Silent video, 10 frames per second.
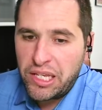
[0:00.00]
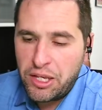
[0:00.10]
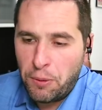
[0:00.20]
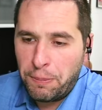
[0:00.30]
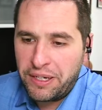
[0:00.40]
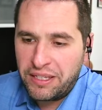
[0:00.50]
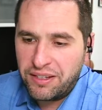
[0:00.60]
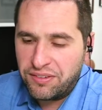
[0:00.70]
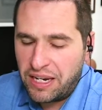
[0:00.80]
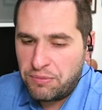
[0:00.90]
But at
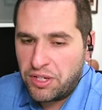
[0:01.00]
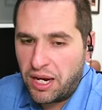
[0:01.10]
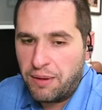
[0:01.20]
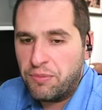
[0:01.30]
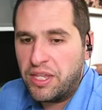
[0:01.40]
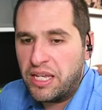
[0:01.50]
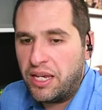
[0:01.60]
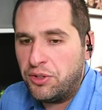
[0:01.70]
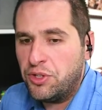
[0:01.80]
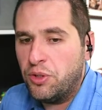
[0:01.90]
the same time, the
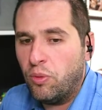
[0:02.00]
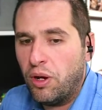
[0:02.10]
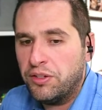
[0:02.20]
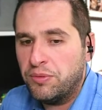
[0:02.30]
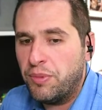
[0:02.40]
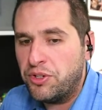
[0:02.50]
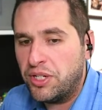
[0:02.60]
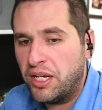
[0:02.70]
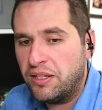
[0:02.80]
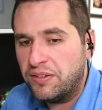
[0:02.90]
issue was
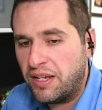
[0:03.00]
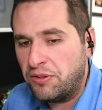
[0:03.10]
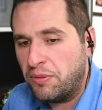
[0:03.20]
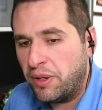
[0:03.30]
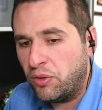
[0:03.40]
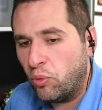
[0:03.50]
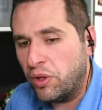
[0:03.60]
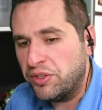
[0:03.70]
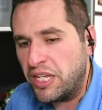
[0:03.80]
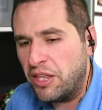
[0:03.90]
Michigan sentiment
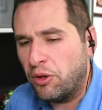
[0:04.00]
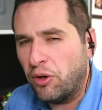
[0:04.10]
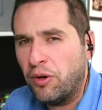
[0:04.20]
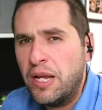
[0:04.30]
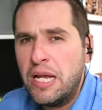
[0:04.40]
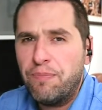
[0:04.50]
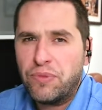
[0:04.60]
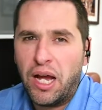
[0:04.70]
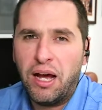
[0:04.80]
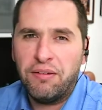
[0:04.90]
was either
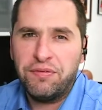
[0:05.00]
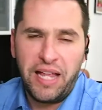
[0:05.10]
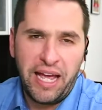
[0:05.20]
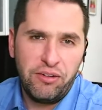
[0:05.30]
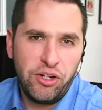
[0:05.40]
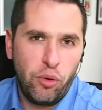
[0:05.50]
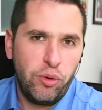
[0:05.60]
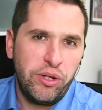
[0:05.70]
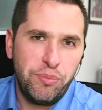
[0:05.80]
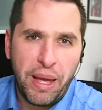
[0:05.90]
flat,
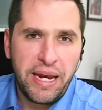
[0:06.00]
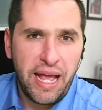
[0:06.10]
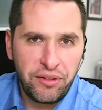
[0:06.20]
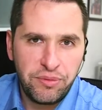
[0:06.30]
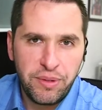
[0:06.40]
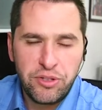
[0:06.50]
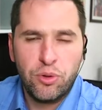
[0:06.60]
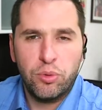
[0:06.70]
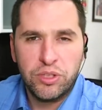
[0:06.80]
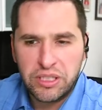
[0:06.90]
it met estimates
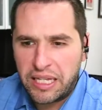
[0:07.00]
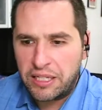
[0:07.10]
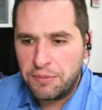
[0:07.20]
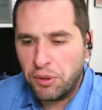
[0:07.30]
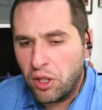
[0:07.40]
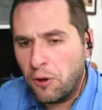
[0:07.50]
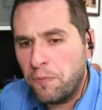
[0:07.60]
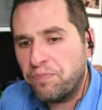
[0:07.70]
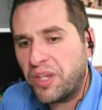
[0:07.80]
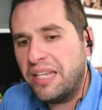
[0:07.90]
or was slightly
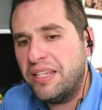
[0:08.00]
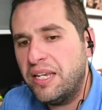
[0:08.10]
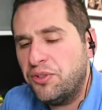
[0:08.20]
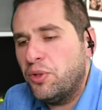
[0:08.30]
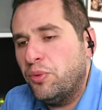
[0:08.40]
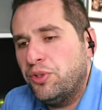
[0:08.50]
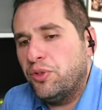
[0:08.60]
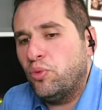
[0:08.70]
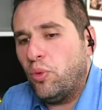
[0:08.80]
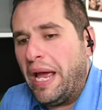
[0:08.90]
below. And the issue was
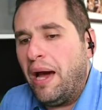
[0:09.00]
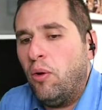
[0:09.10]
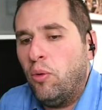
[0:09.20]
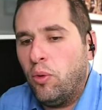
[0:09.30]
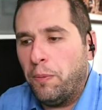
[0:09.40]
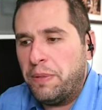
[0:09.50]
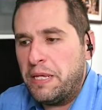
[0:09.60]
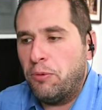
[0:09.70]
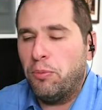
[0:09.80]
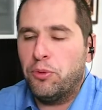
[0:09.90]
just how are
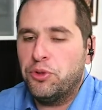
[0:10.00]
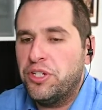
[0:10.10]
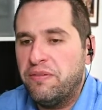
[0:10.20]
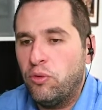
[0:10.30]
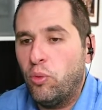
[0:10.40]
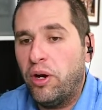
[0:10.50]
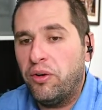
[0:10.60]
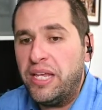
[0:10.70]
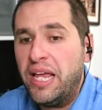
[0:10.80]
people perceiving where,